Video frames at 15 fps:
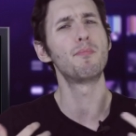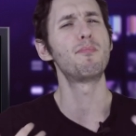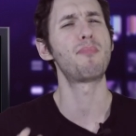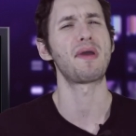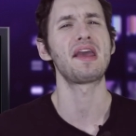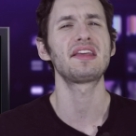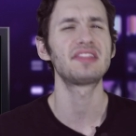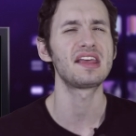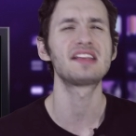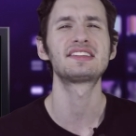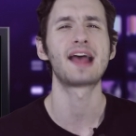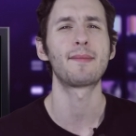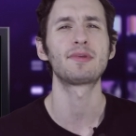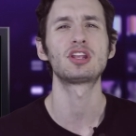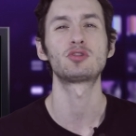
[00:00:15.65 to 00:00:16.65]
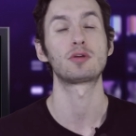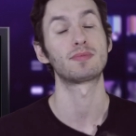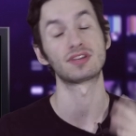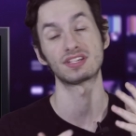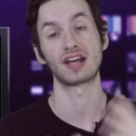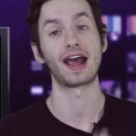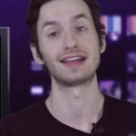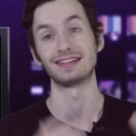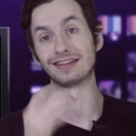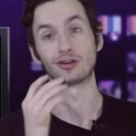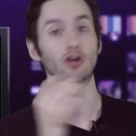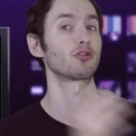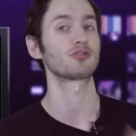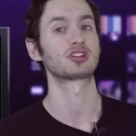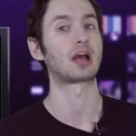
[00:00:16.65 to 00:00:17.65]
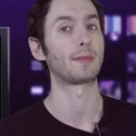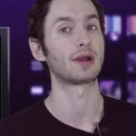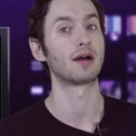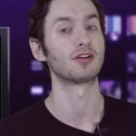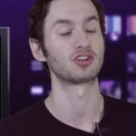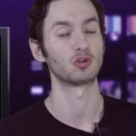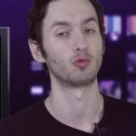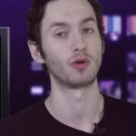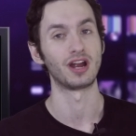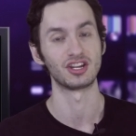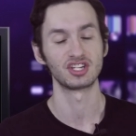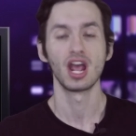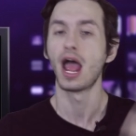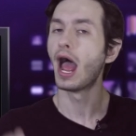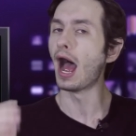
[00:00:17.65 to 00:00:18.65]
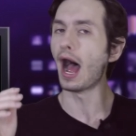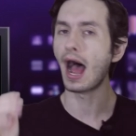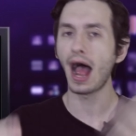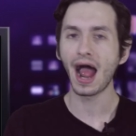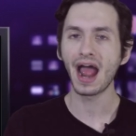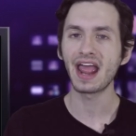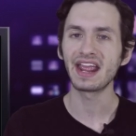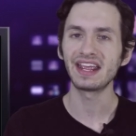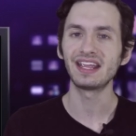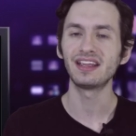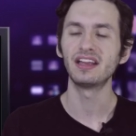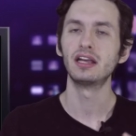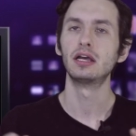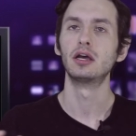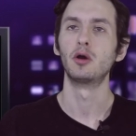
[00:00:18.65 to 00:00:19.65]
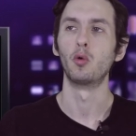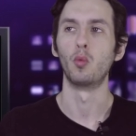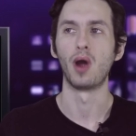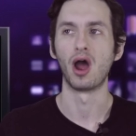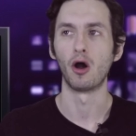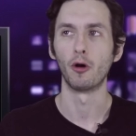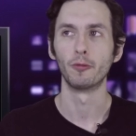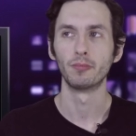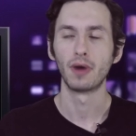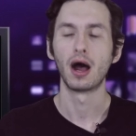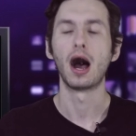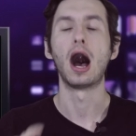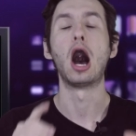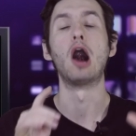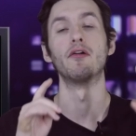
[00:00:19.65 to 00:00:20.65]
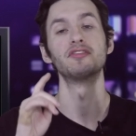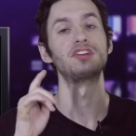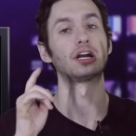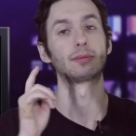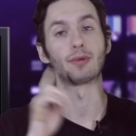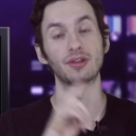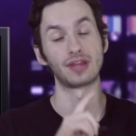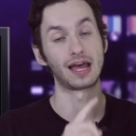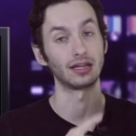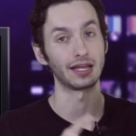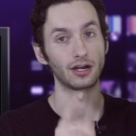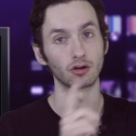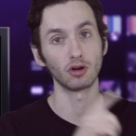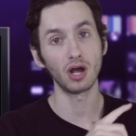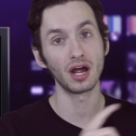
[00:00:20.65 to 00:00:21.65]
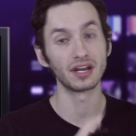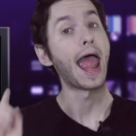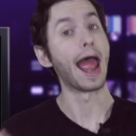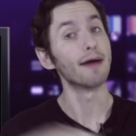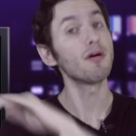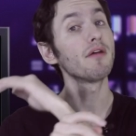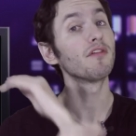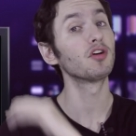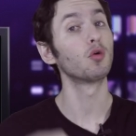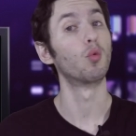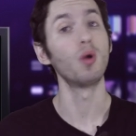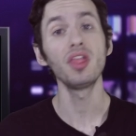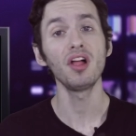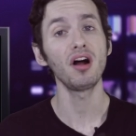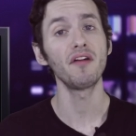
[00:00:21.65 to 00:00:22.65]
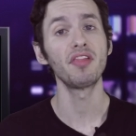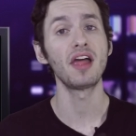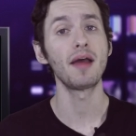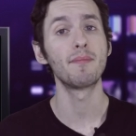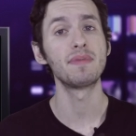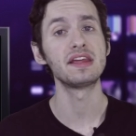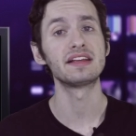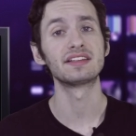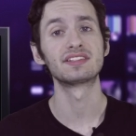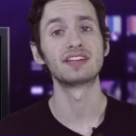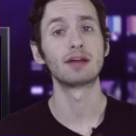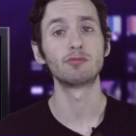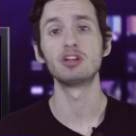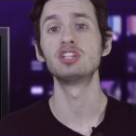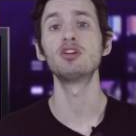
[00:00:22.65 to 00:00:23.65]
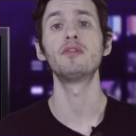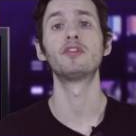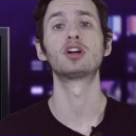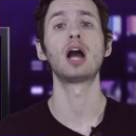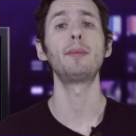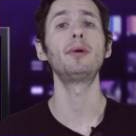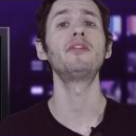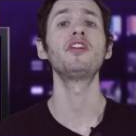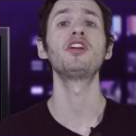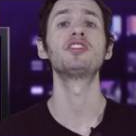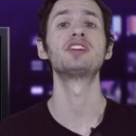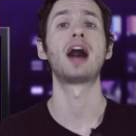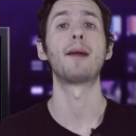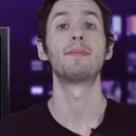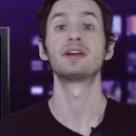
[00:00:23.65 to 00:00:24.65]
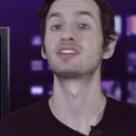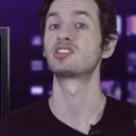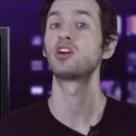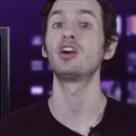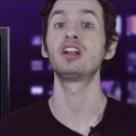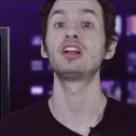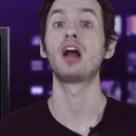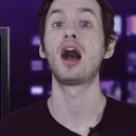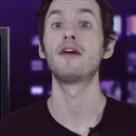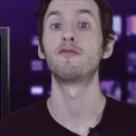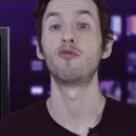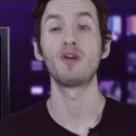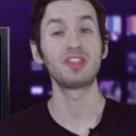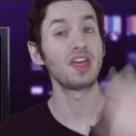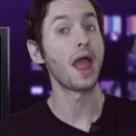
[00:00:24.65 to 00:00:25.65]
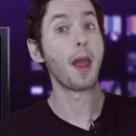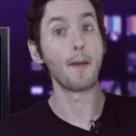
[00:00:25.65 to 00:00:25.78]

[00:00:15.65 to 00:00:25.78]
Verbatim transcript: big things happening this week besides Eternals coming out to which I, well, I'll talk about that later on. However, with all that being said, we do have a couple of other topics, starting off with